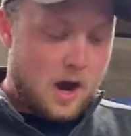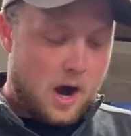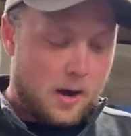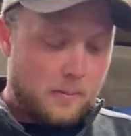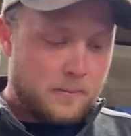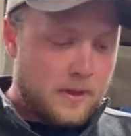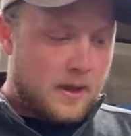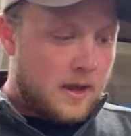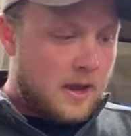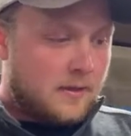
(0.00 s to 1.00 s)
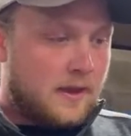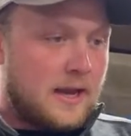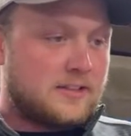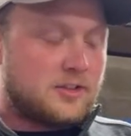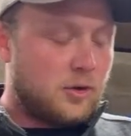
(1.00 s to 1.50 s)
Um, then
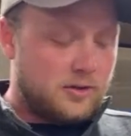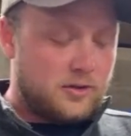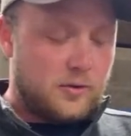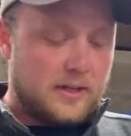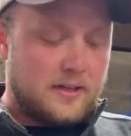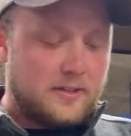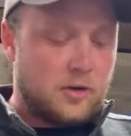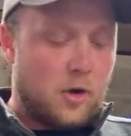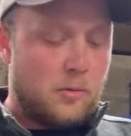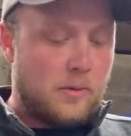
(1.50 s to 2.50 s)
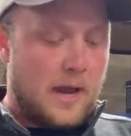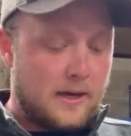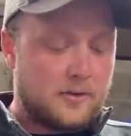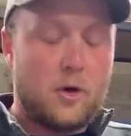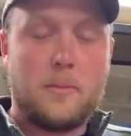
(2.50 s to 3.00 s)
as soon as you get these home
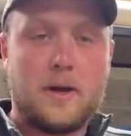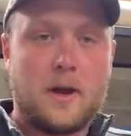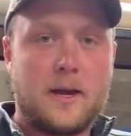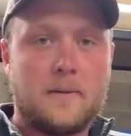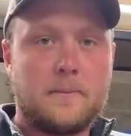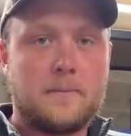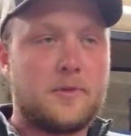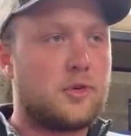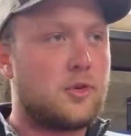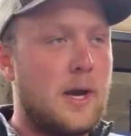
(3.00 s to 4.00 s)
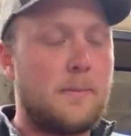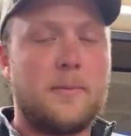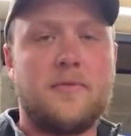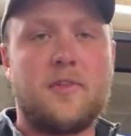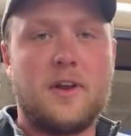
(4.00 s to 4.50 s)
eggs home at night, scrape
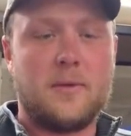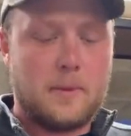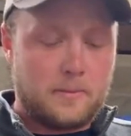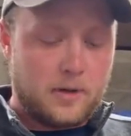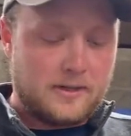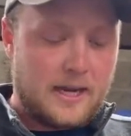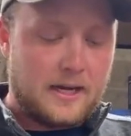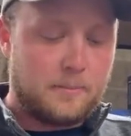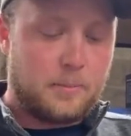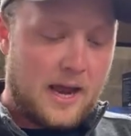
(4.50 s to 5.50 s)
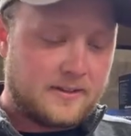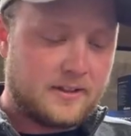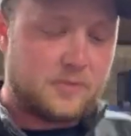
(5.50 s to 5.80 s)
them free of the membrane. Take a plastic